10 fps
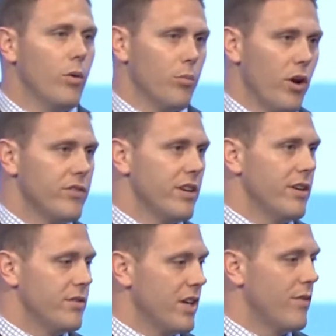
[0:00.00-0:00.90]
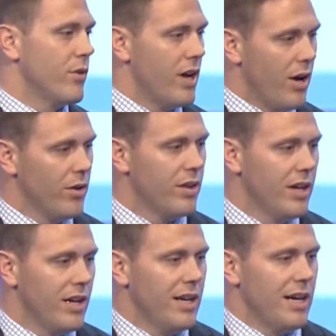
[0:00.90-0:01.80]
and president of Sanford Health.
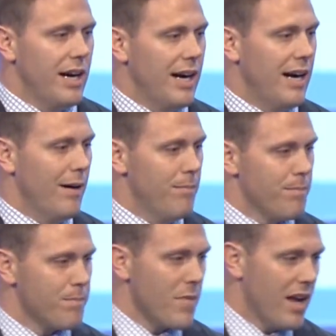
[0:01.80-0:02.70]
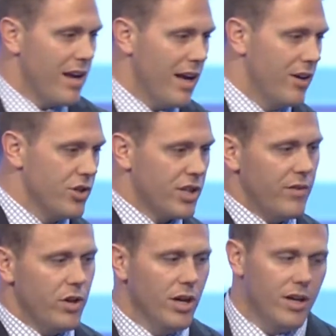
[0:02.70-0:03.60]
And I'll just
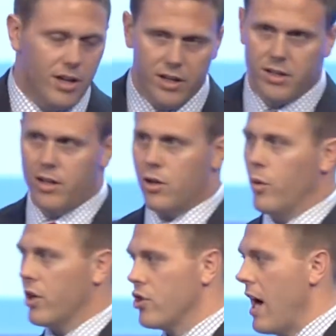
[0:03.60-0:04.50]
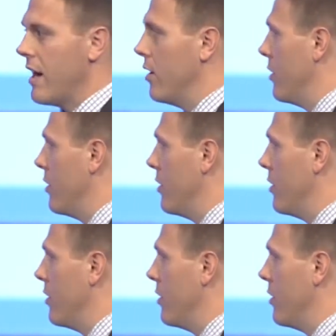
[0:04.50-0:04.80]
give you a quick shot here of